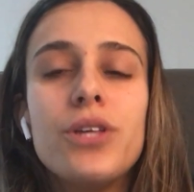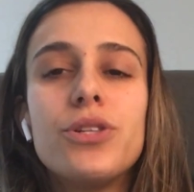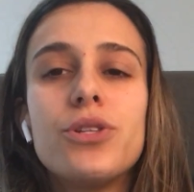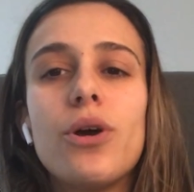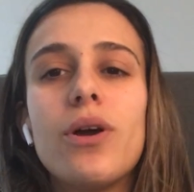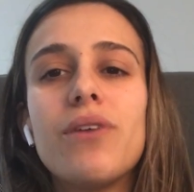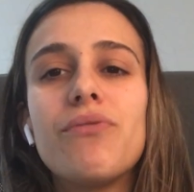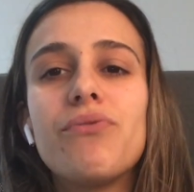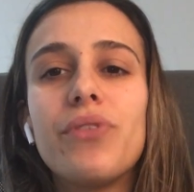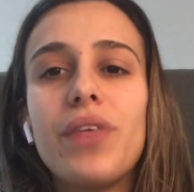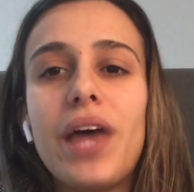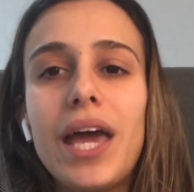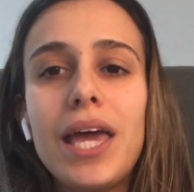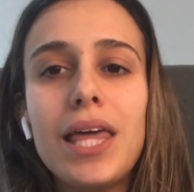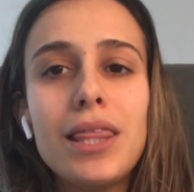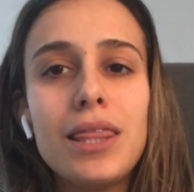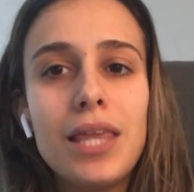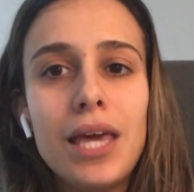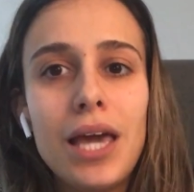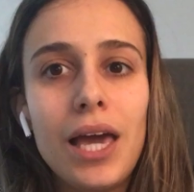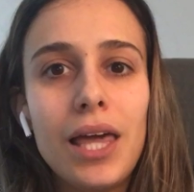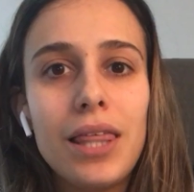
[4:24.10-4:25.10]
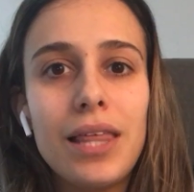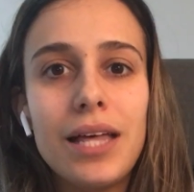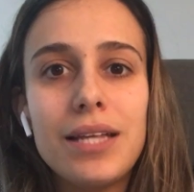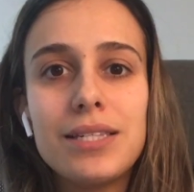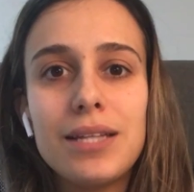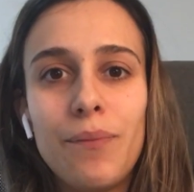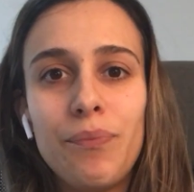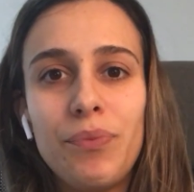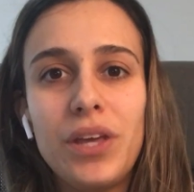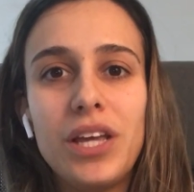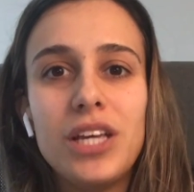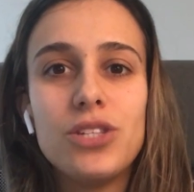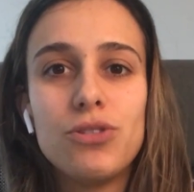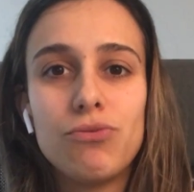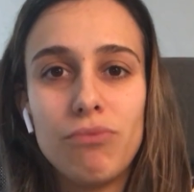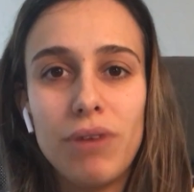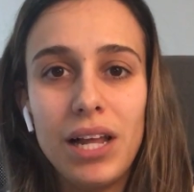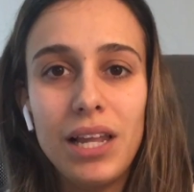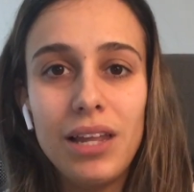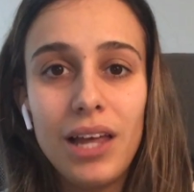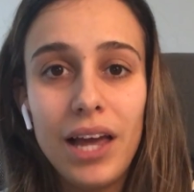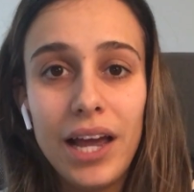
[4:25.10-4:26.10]
So if they think that something is
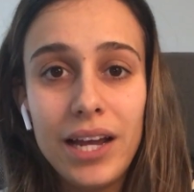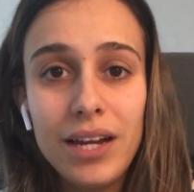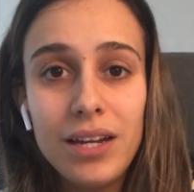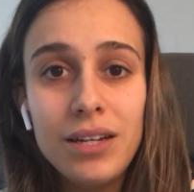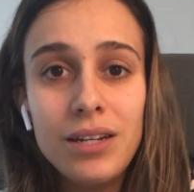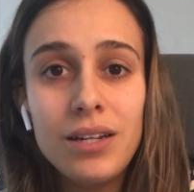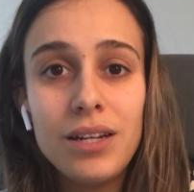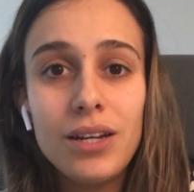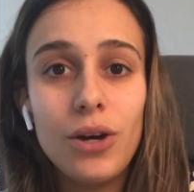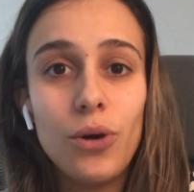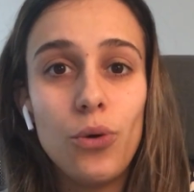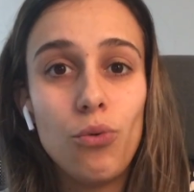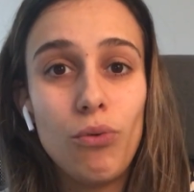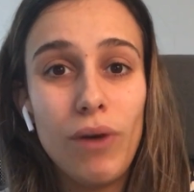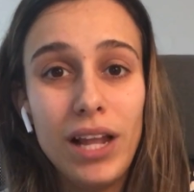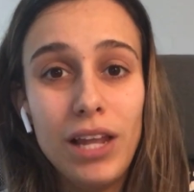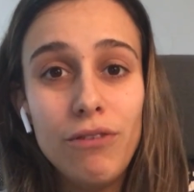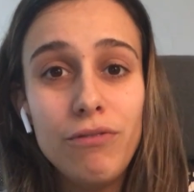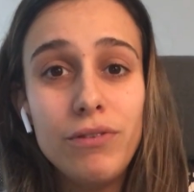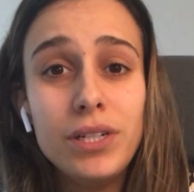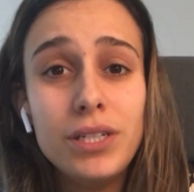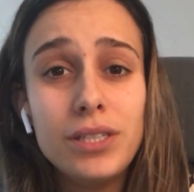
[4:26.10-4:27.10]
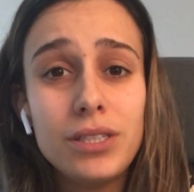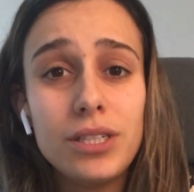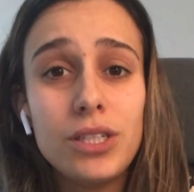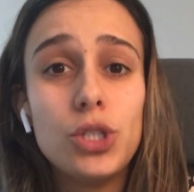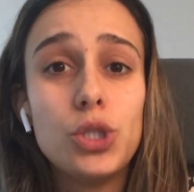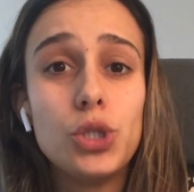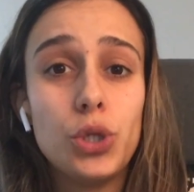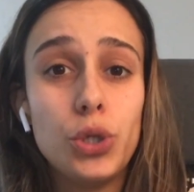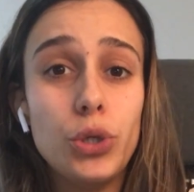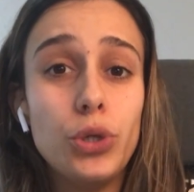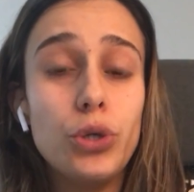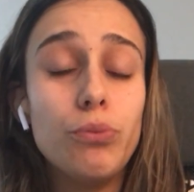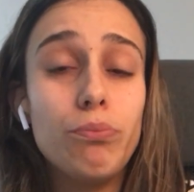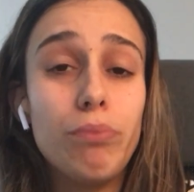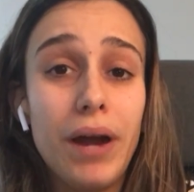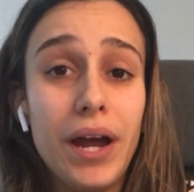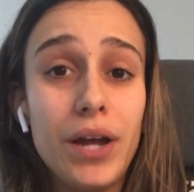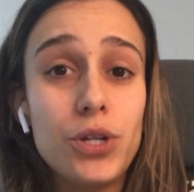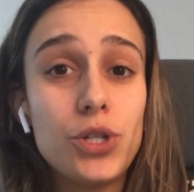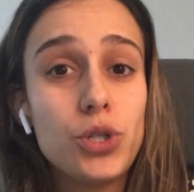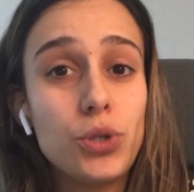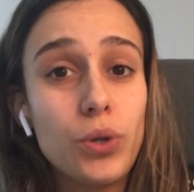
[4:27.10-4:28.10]
related or relevant to
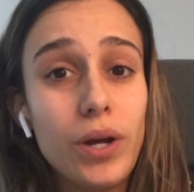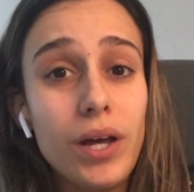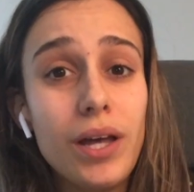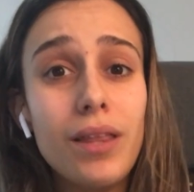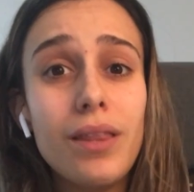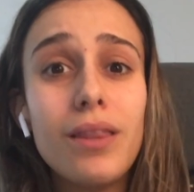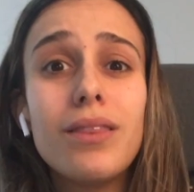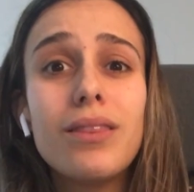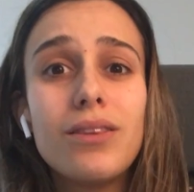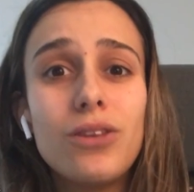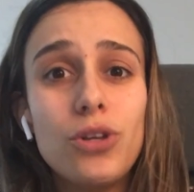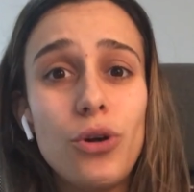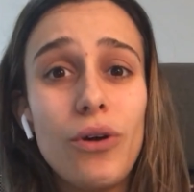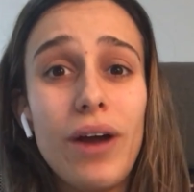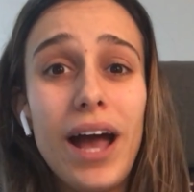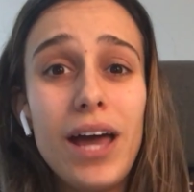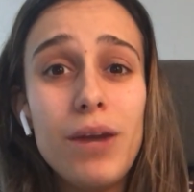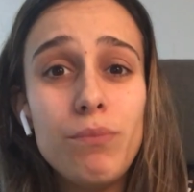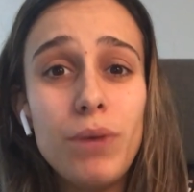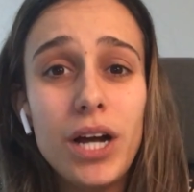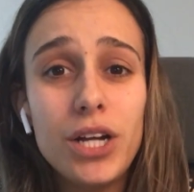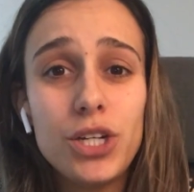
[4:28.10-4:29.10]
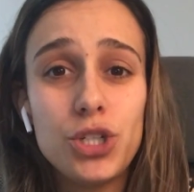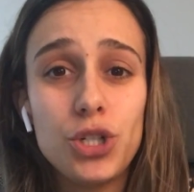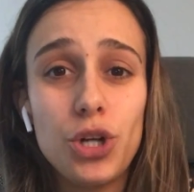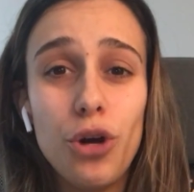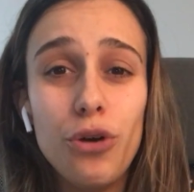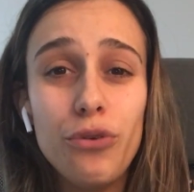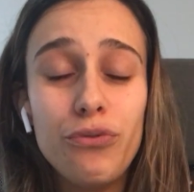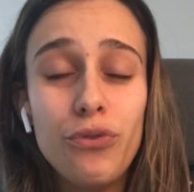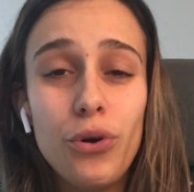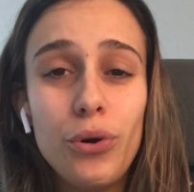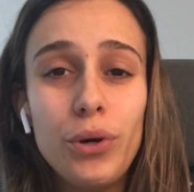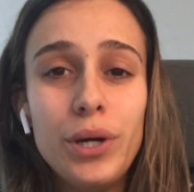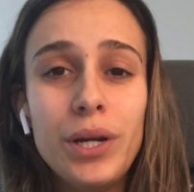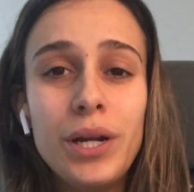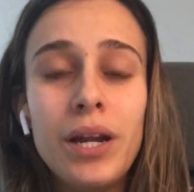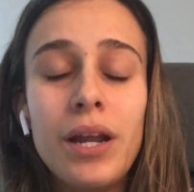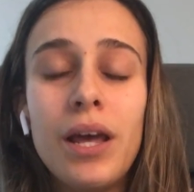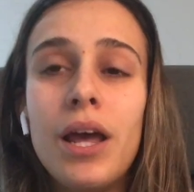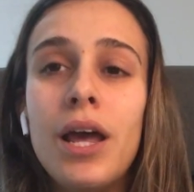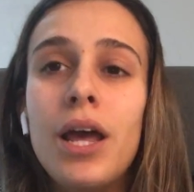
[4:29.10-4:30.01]
brown sugar, your ad might show for it.